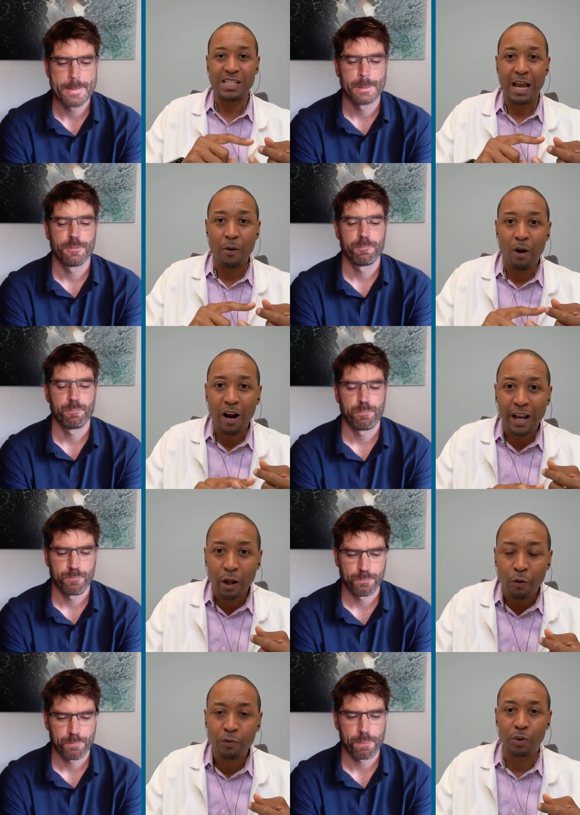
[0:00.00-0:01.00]
Speaker 1: how our
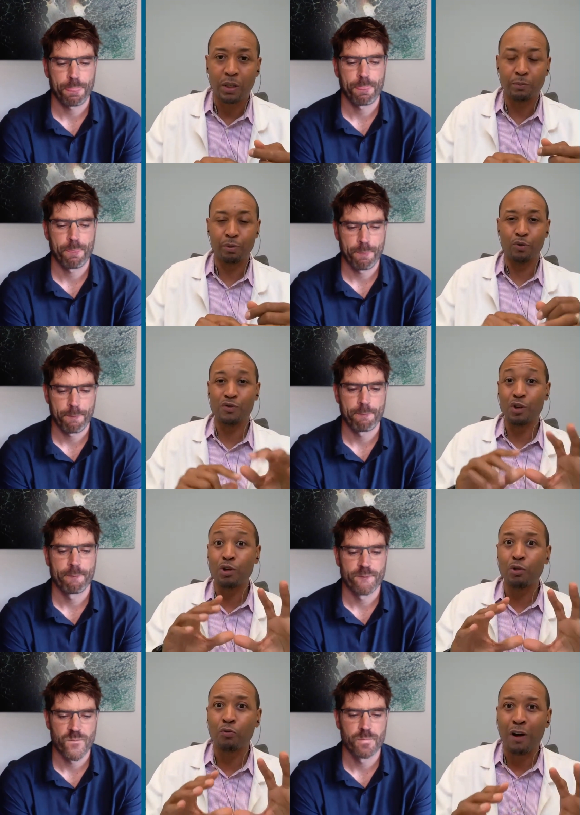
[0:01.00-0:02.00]
health would improve. So,
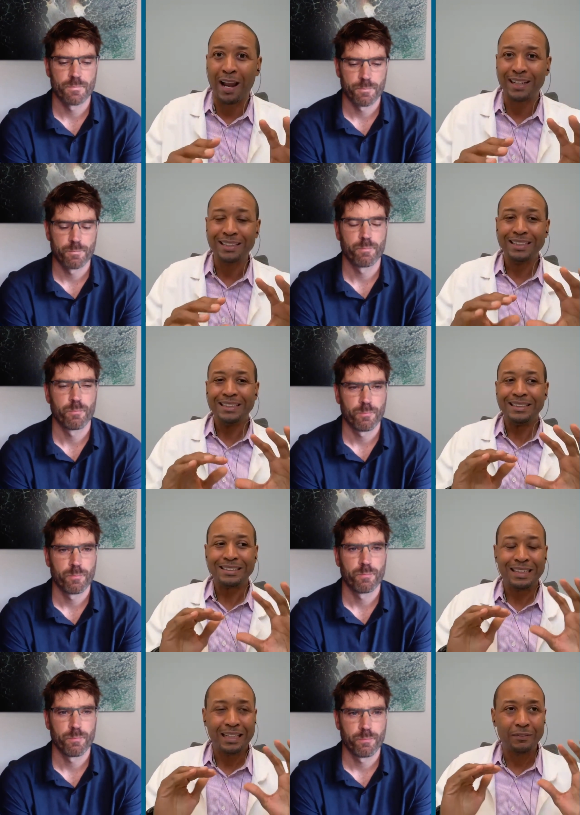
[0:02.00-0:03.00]
you're right, it's
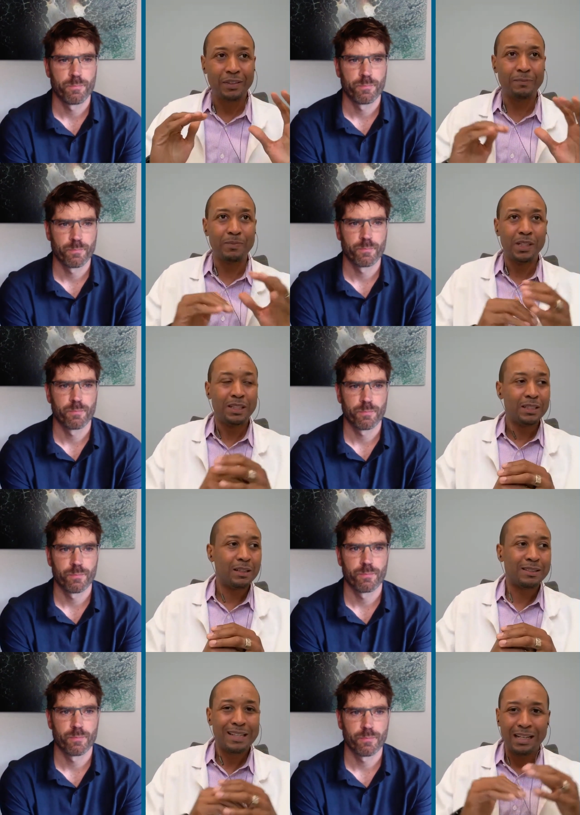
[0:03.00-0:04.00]
kind of a
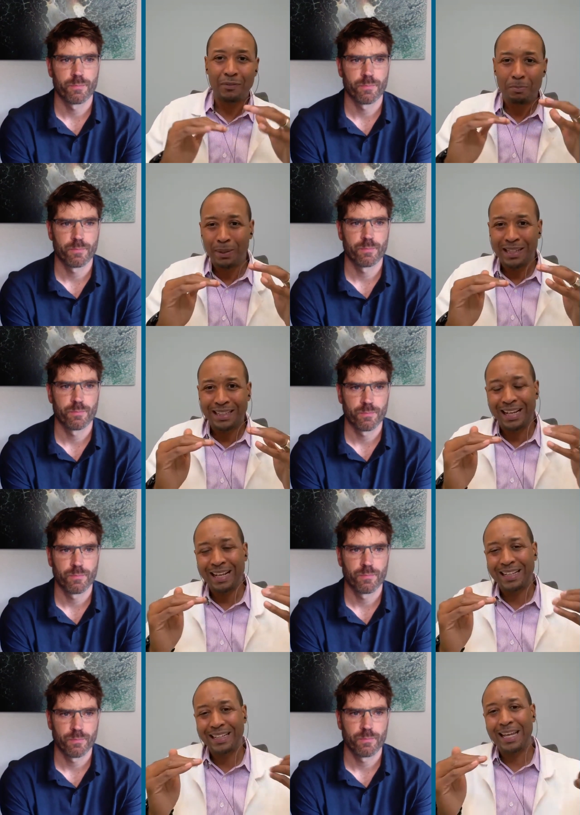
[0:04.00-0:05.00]
it's kind of a big
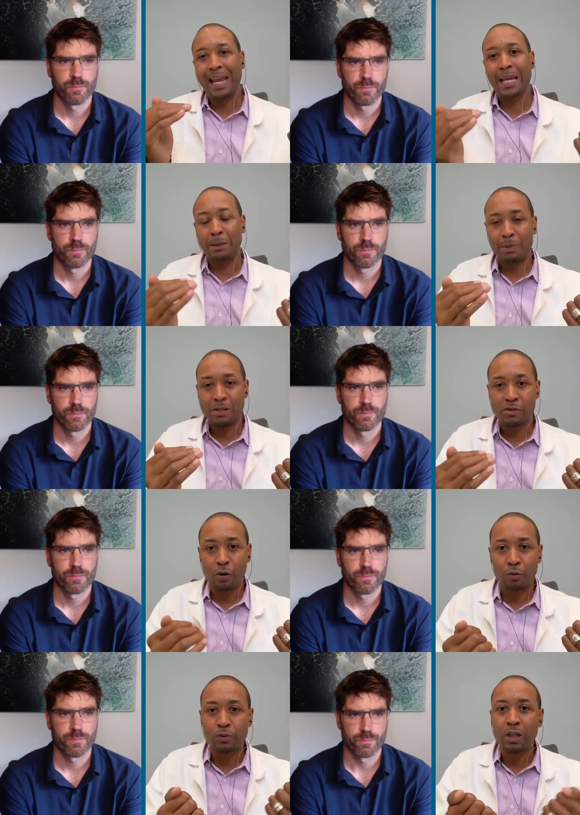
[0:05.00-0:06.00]
kind of game. And
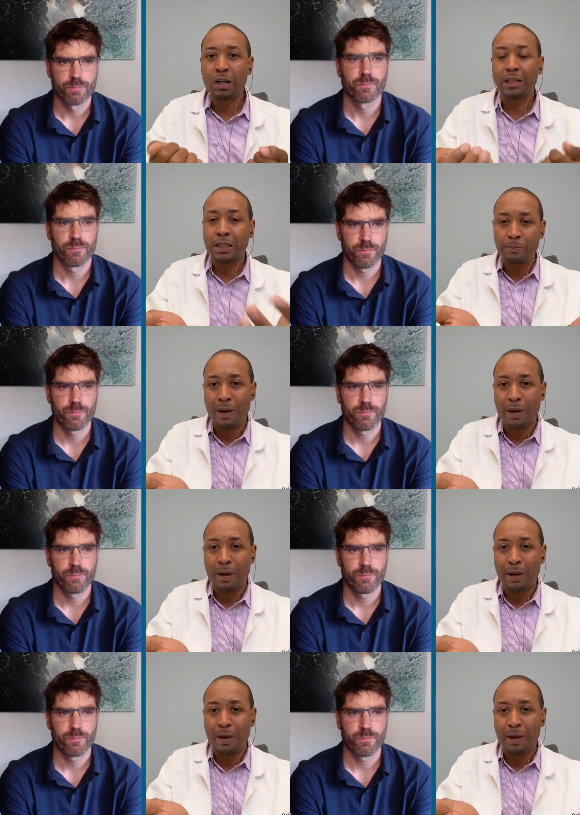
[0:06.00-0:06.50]
so, luckily, mm-hmm.